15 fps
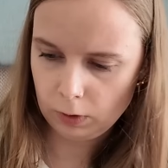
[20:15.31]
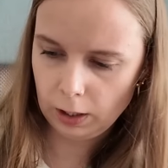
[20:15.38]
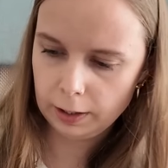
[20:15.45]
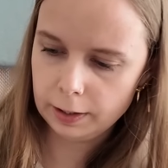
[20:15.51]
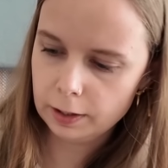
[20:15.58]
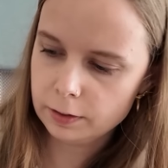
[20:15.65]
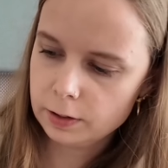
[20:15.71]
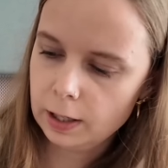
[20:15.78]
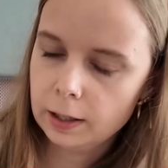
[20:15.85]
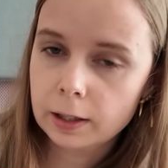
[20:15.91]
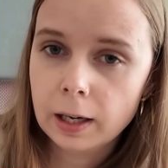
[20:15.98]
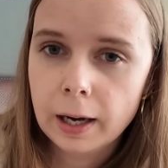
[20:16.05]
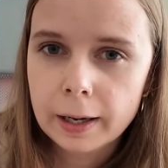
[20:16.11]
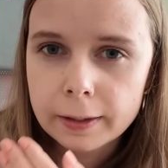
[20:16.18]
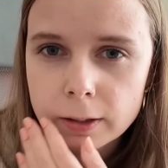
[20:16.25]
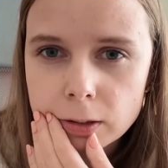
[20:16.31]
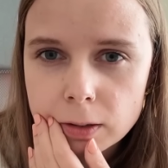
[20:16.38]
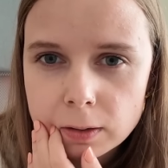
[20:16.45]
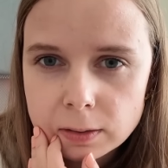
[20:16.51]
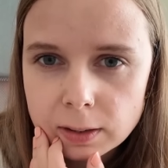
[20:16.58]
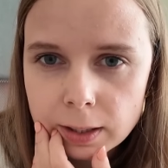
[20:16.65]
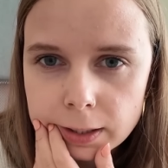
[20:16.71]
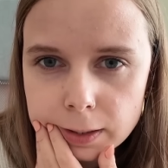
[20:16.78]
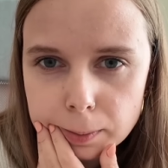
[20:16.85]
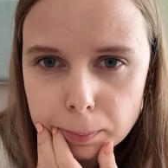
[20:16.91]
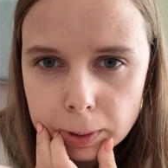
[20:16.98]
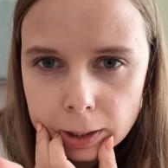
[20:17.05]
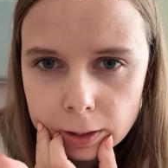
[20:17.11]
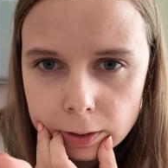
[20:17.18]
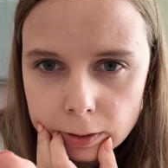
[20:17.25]
I guess that kind of looks like the
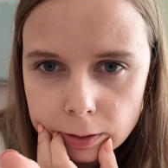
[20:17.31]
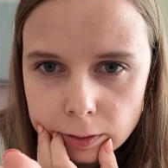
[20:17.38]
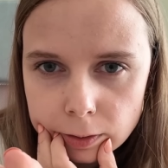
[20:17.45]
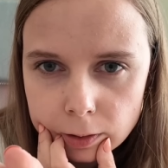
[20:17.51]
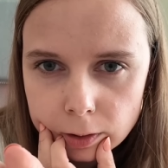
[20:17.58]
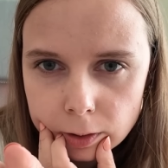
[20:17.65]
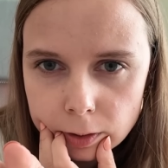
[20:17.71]
pattern.